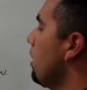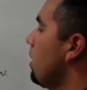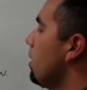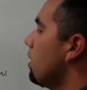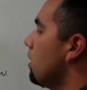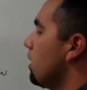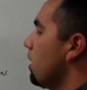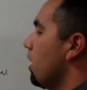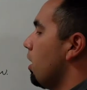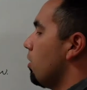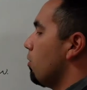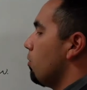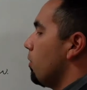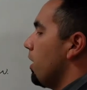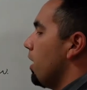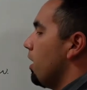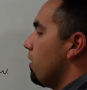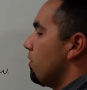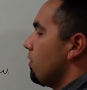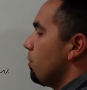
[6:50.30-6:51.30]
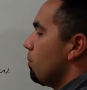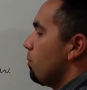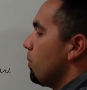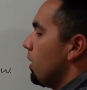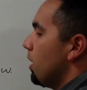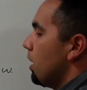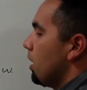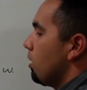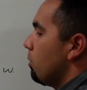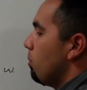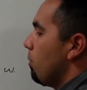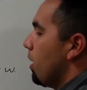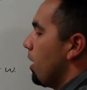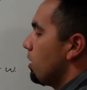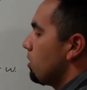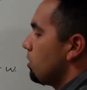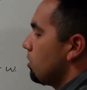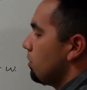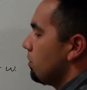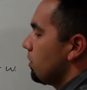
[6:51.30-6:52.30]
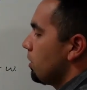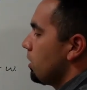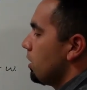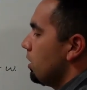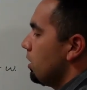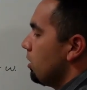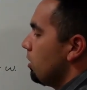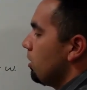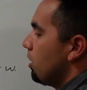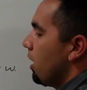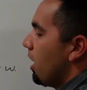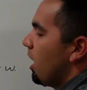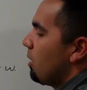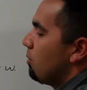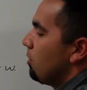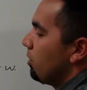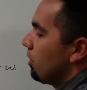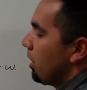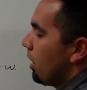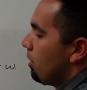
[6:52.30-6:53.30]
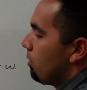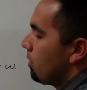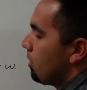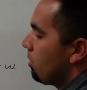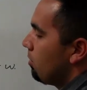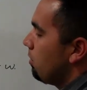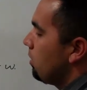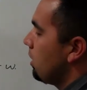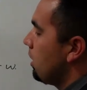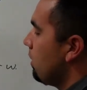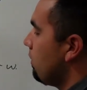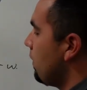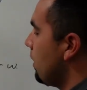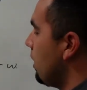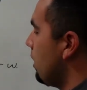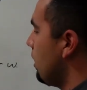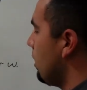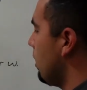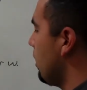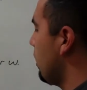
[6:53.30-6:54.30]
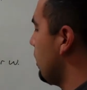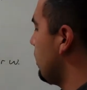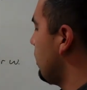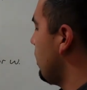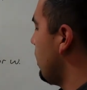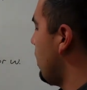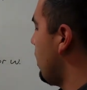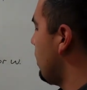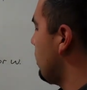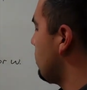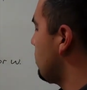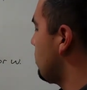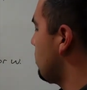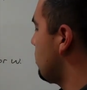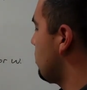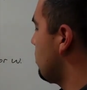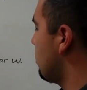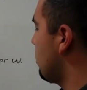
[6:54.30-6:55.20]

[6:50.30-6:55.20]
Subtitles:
And again, we have a big mess over here. I'm okay with you leaving it like that,